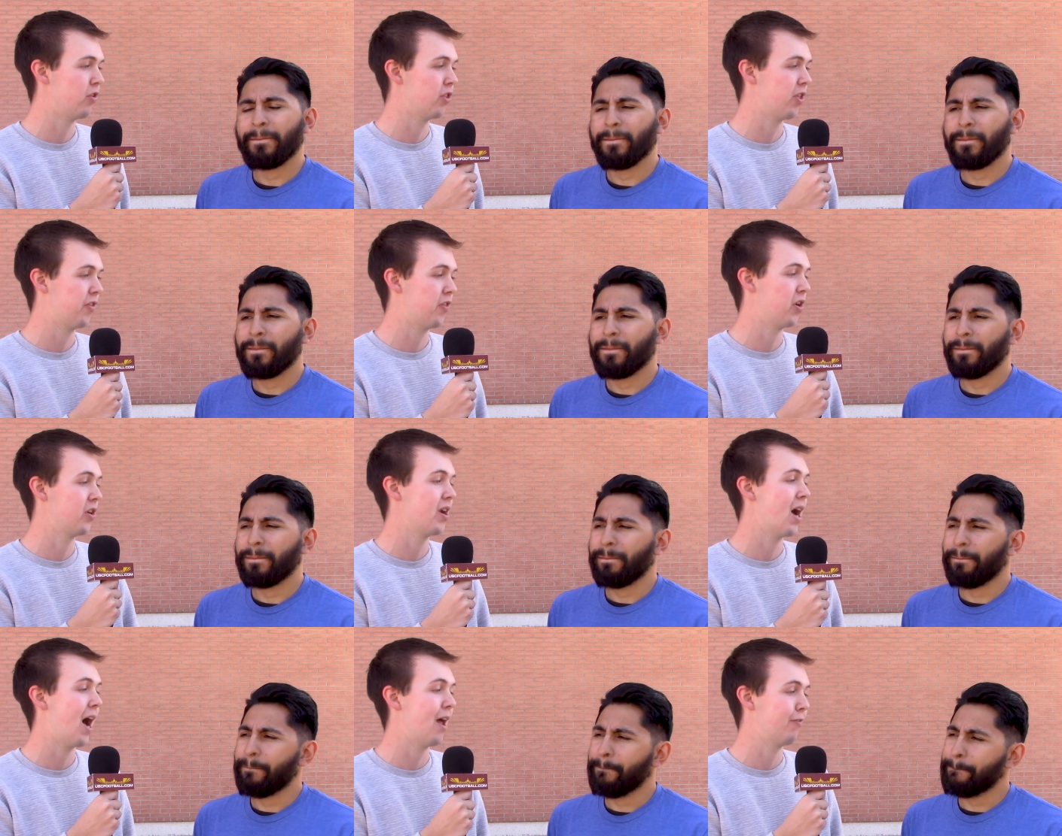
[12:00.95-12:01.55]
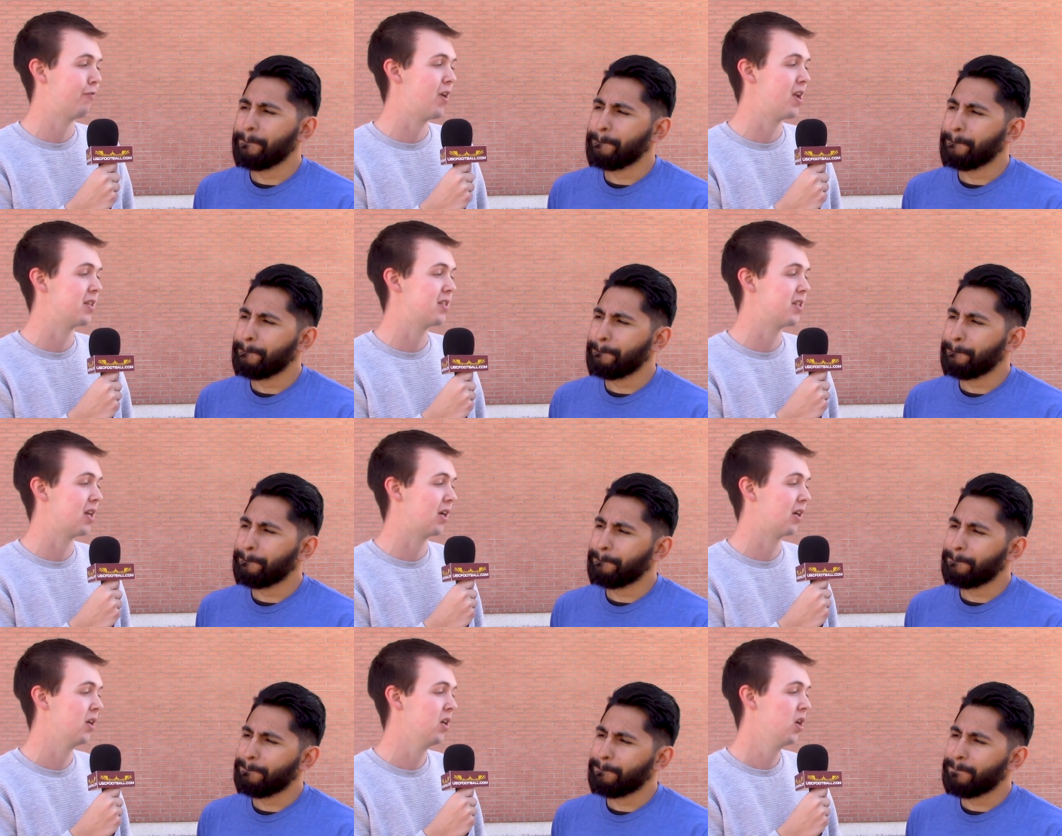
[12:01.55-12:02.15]
Speaker 1: that they're not facing
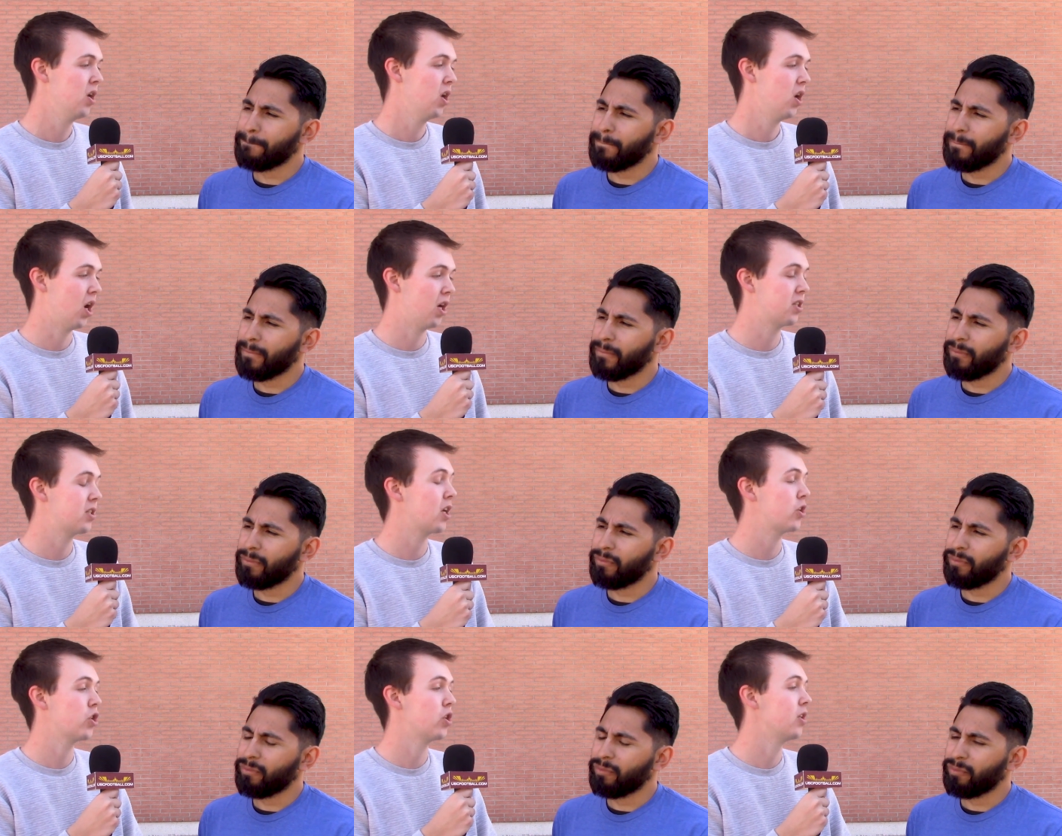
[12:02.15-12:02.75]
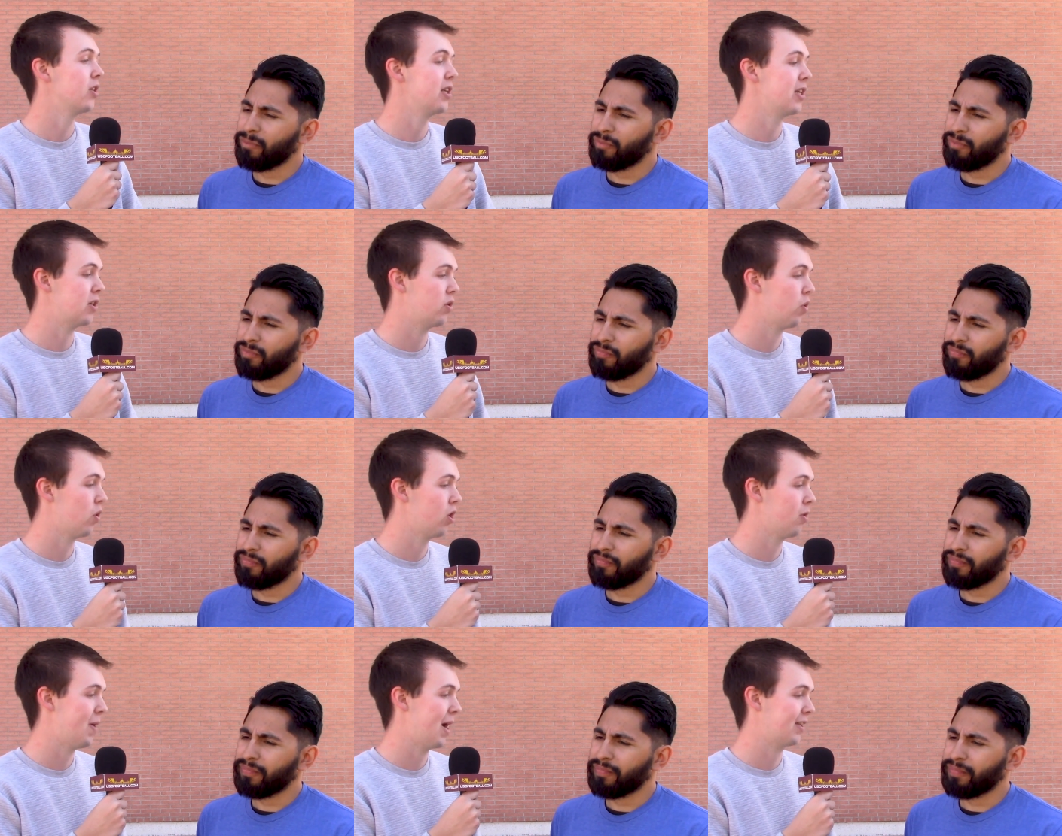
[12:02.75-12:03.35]
such an elite
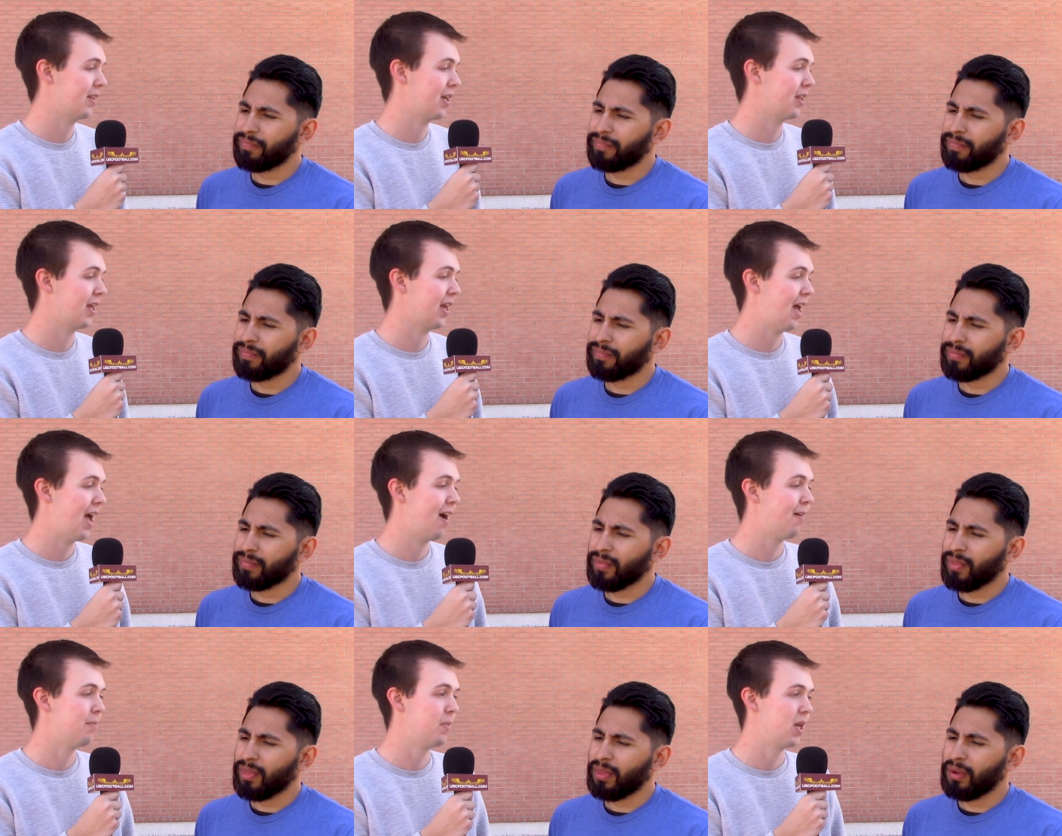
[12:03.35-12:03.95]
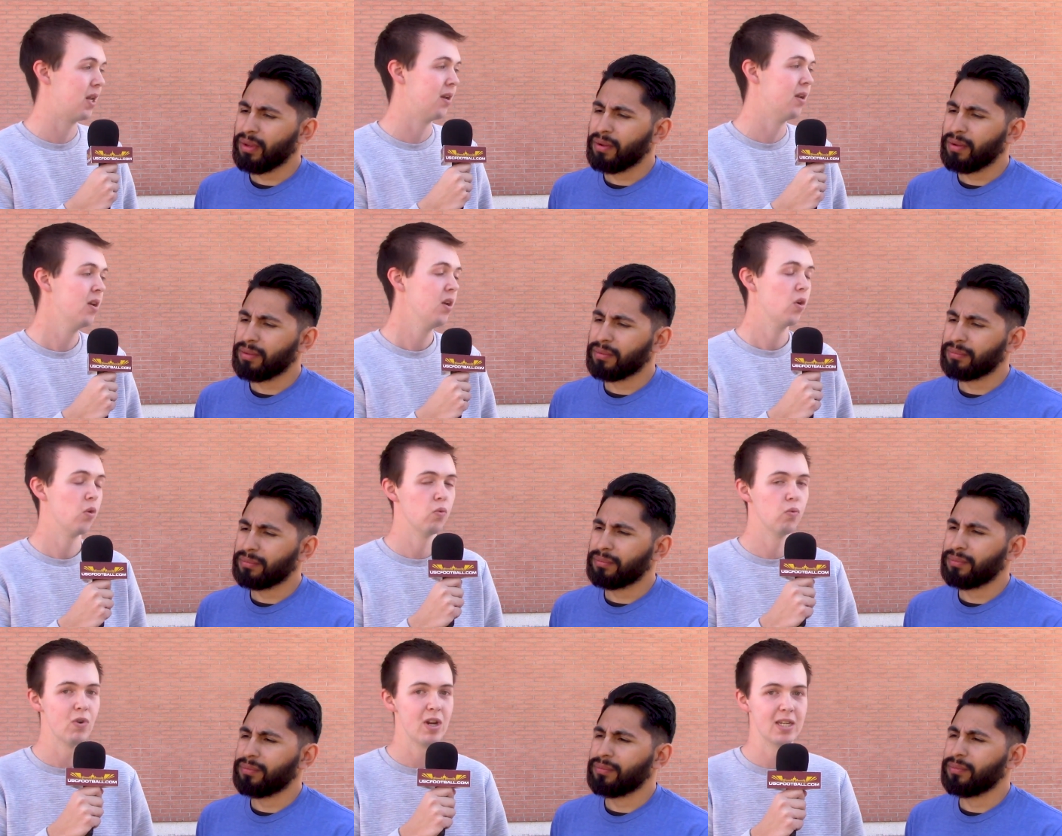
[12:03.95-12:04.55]
quarterback like they have been
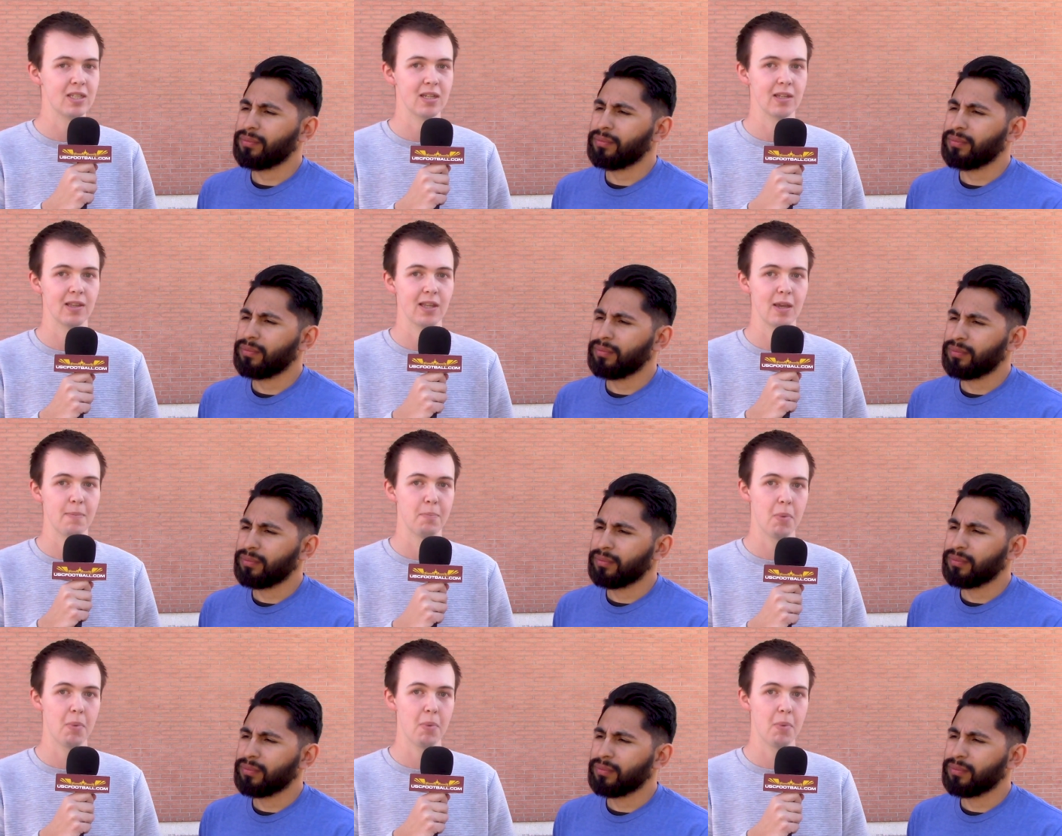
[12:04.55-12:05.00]
recently.